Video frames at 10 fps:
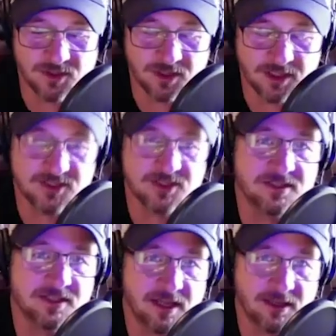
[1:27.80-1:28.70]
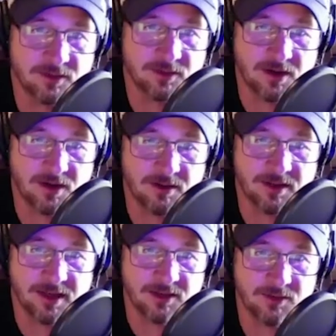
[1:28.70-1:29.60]
elections and how they would talk,
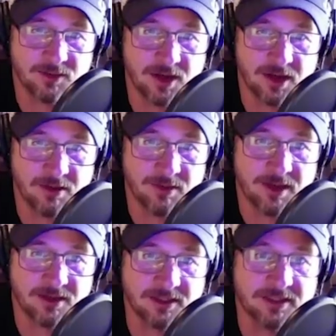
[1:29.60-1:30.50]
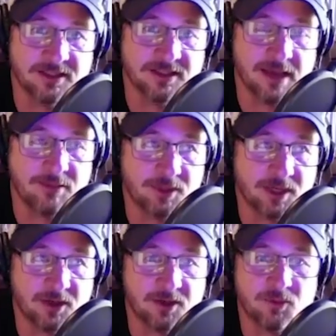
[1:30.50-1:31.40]
like how they were talking about Clinton at that
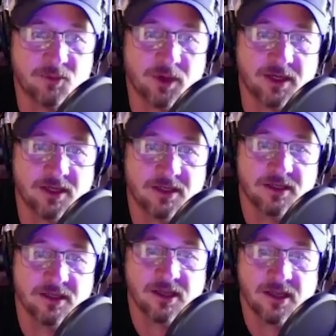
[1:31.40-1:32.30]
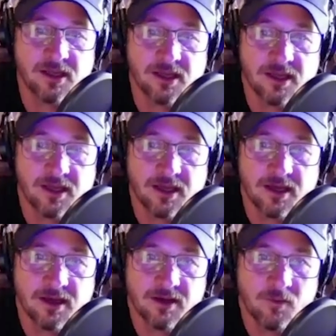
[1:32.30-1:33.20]
particular point.
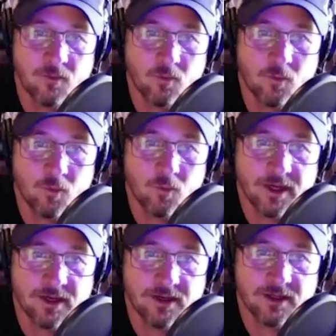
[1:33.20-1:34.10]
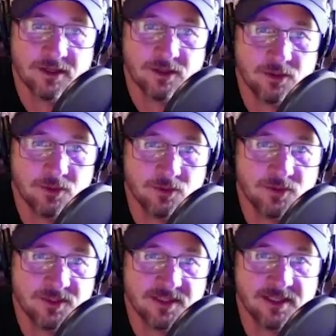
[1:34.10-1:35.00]
What are you
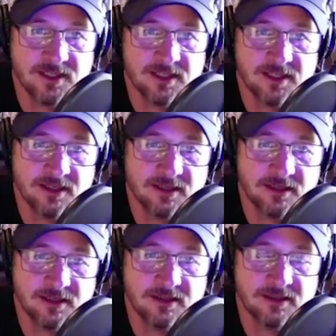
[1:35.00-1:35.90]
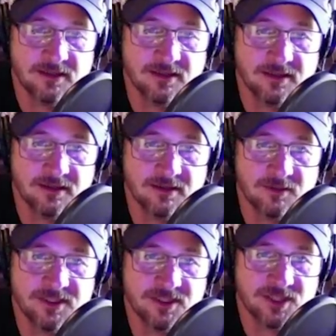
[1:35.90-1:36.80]
seeing?
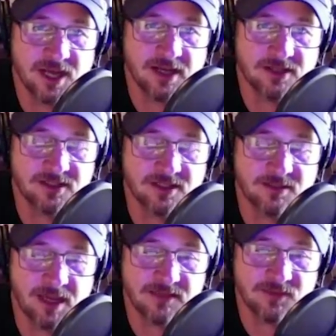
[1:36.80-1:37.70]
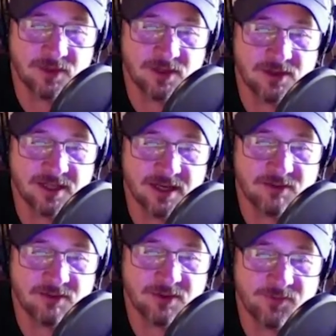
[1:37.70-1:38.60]
What's changed in the past four years? Like,
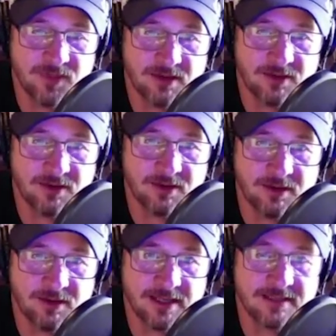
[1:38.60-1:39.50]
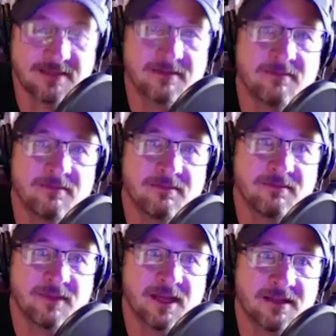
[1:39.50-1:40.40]
what do you, or I guess
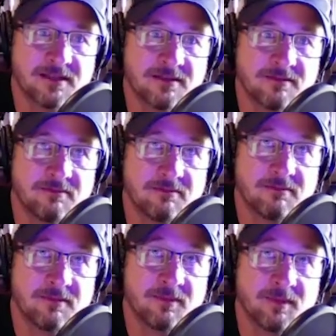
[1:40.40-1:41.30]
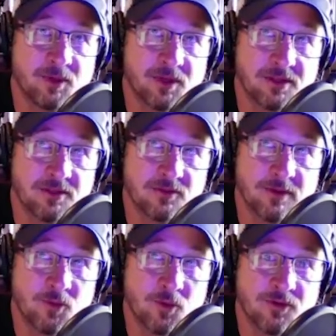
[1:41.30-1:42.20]
not, let me put it this
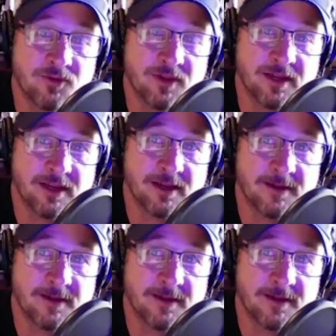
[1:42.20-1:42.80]
way, more of like,